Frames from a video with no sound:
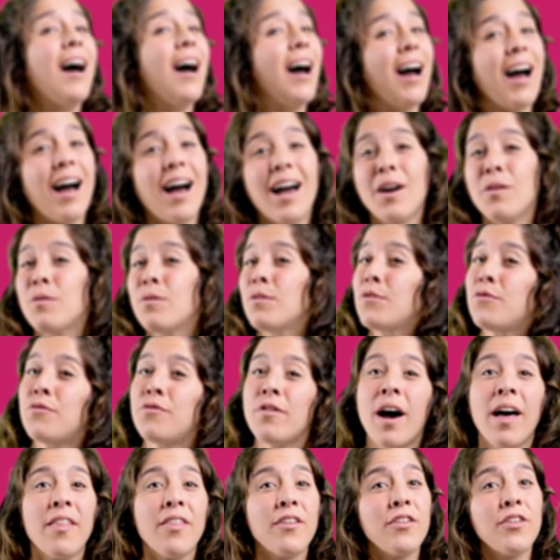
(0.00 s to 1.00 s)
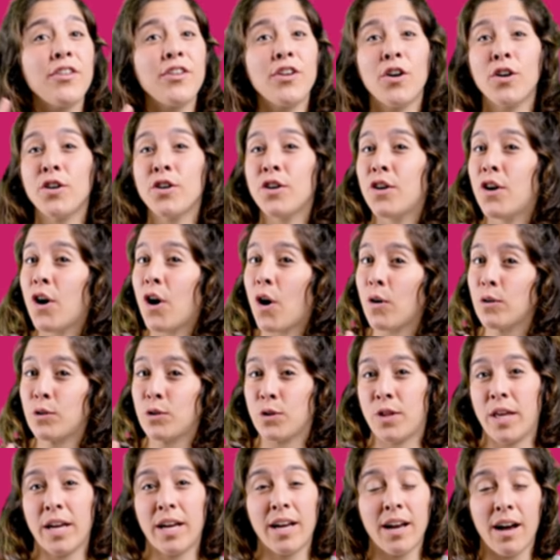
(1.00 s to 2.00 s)
I would rather not go
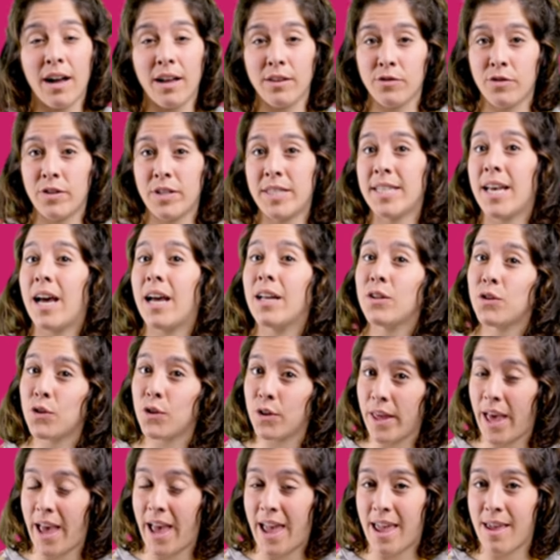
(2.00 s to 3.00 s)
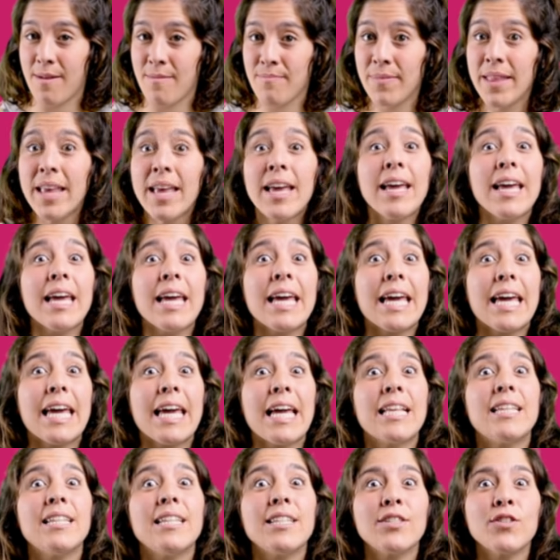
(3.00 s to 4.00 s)
to the countryside today.
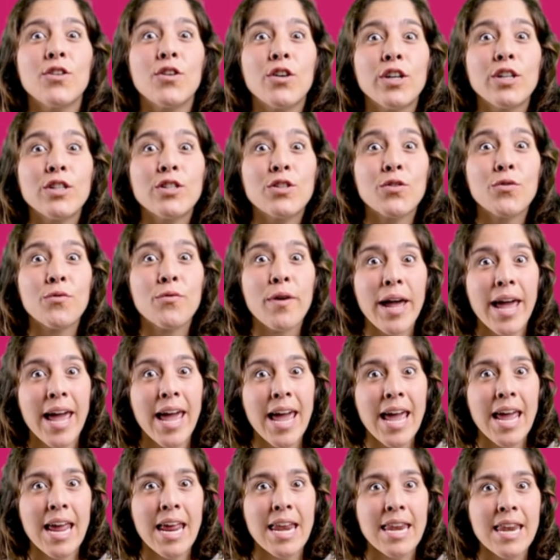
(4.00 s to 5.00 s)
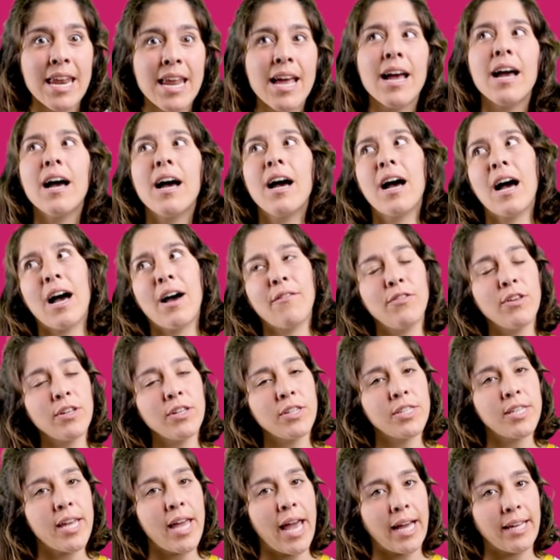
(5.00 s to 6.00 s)
It is going to rain. Have
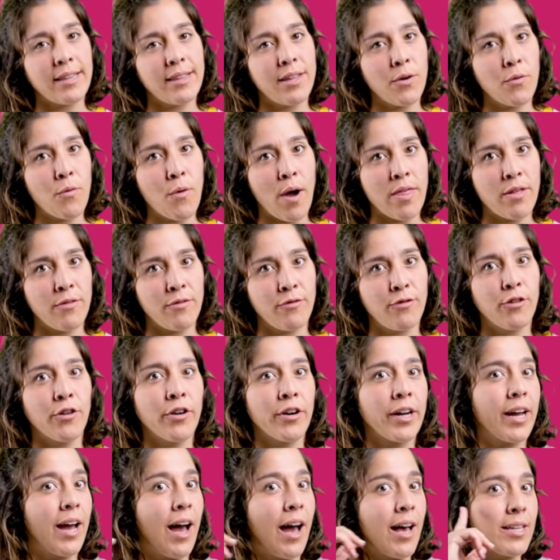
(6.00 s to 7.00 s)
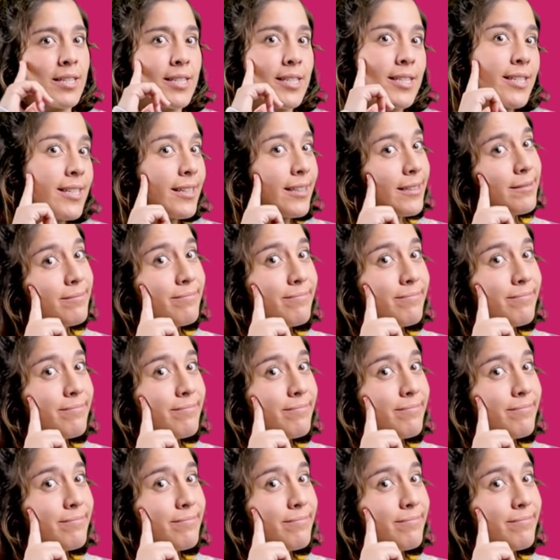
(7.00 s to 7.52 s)
you checked the weather forecast?